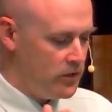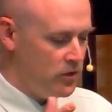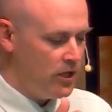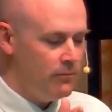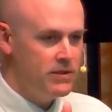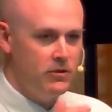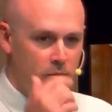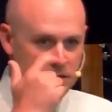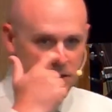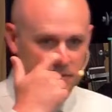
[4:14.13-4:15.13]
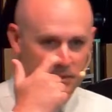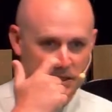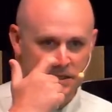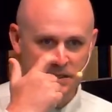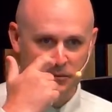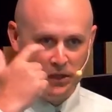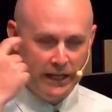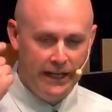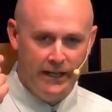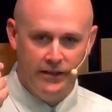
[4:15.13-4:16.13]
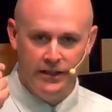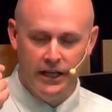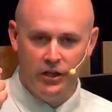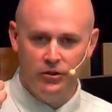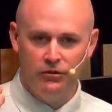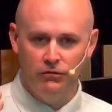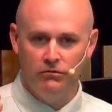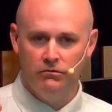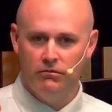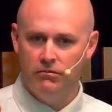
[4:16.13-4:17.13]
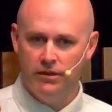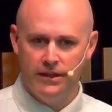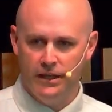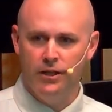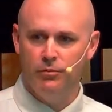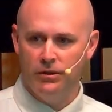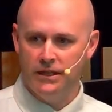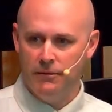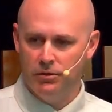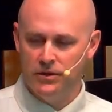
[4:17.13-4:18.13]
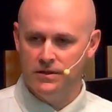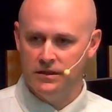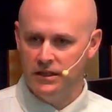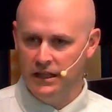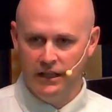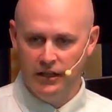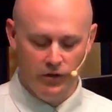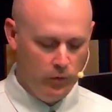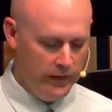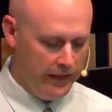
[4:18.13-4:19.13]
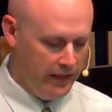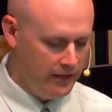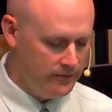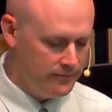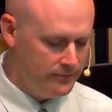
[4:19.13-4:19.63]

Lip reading: It took up so much space in my head that I couldn't think about that person in any other way.